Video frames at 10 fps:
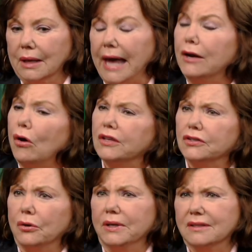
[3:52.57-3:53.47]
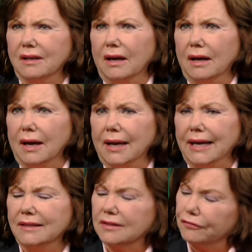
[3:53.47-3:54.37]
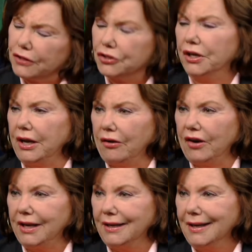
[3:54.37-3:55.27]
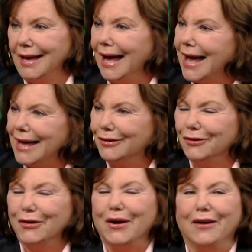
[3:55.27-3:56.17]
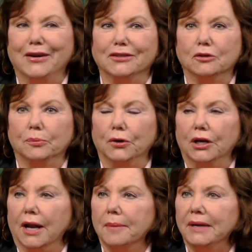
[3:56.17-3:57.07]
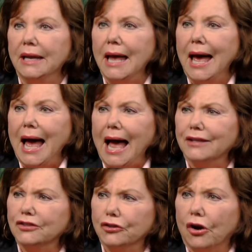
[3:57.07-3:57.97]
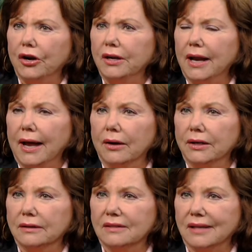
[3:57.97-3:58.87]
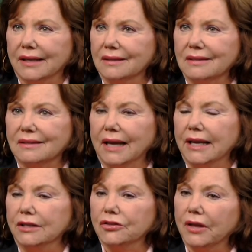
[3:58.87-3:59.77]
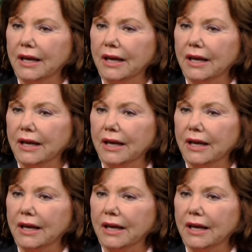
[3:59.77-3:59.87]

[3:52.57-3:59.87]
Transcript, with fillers: and also it's a it's visionary. I, I don't know how else to put it. I mean, I started out at second stage. They